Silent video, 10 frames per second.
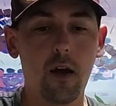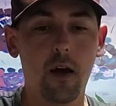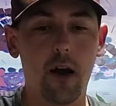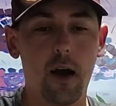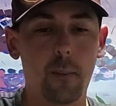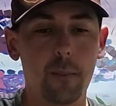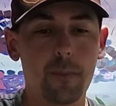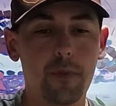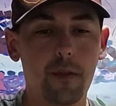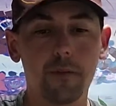I'm
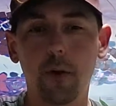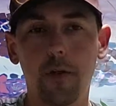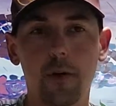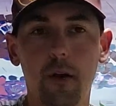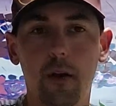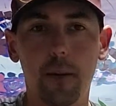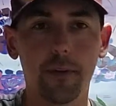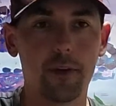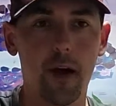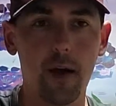only throwing it a
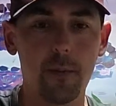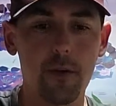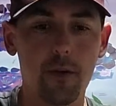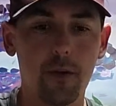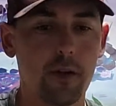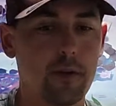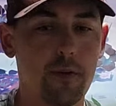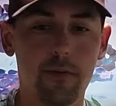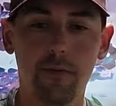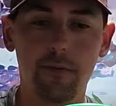couple times.
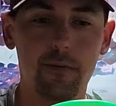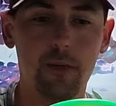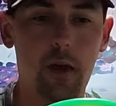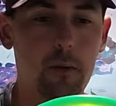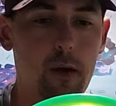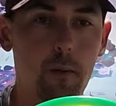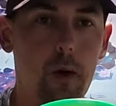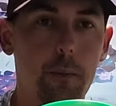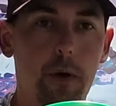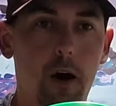It
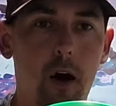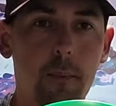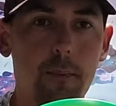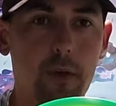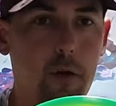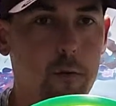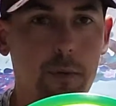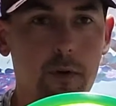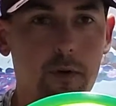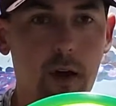will bomb, goes
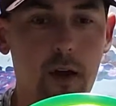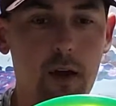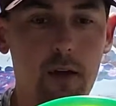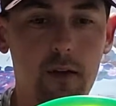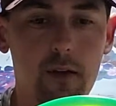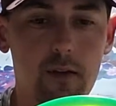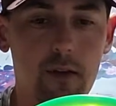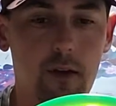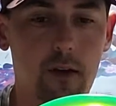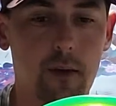pretty straight.
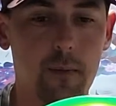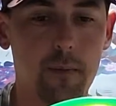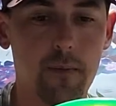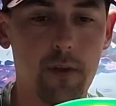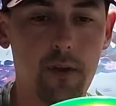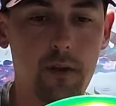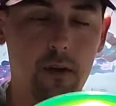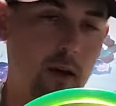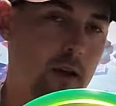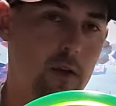
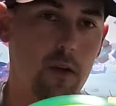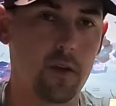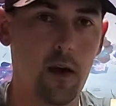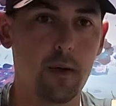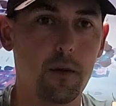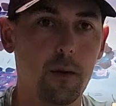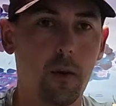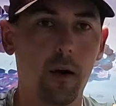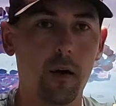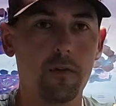I guess that's kind of what I
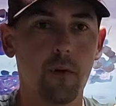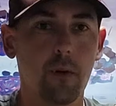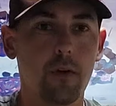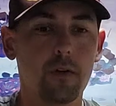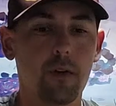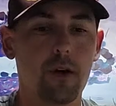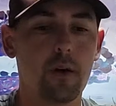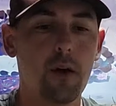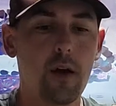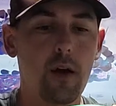wanted it for.
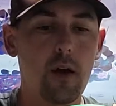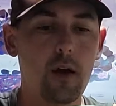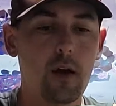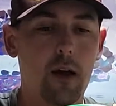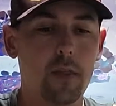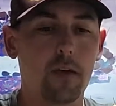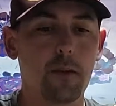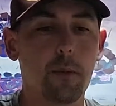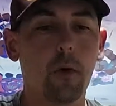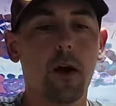So I think
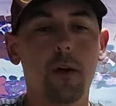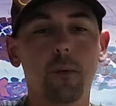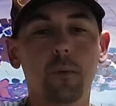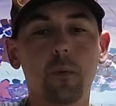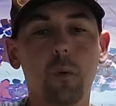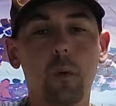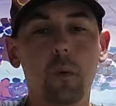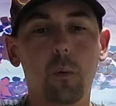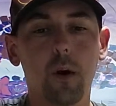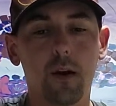the more I
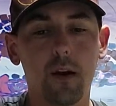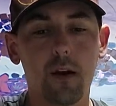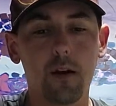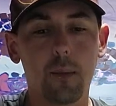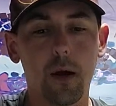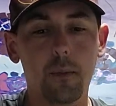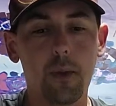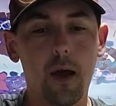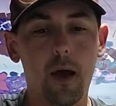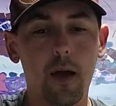work it into my
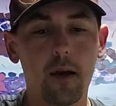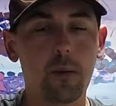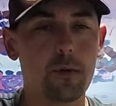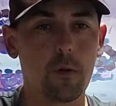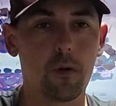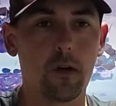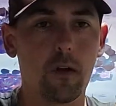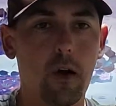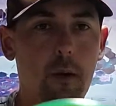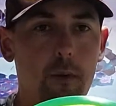bag, I'll be using it a
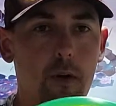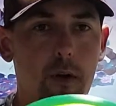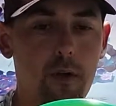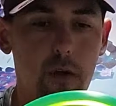lot more.